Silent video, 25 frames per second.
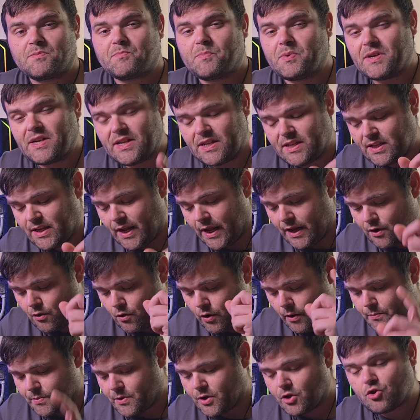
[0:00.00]
but it did
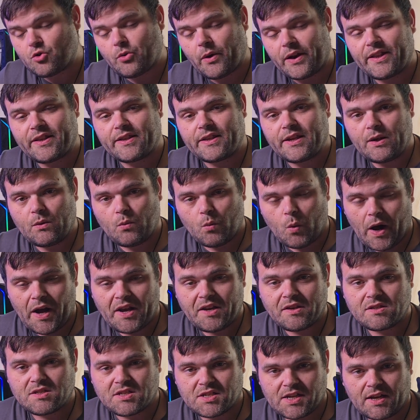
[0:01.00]
go up to
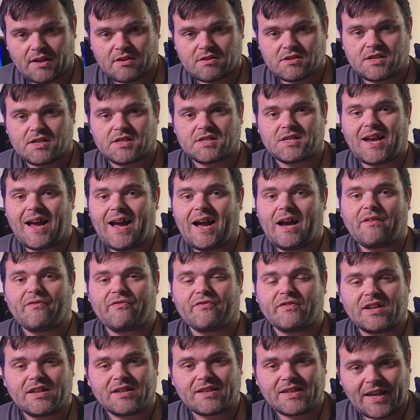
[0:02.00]
21 Celsius
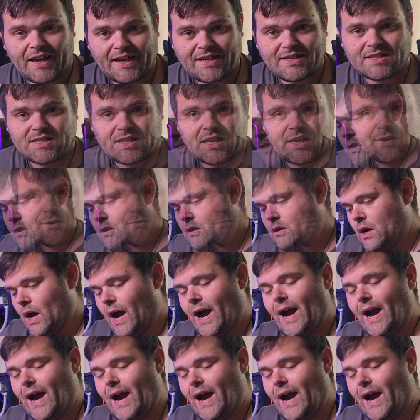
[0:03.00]
after testing.